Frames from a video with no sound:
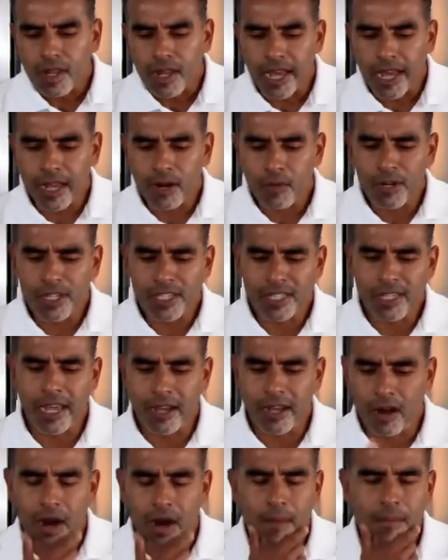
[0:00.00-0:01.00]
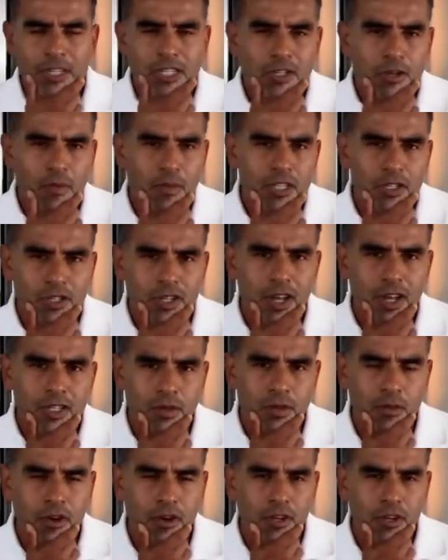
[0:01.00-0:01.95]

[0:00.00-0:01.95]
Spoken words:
And we say, all right, Mrs. or Mrs. Customer,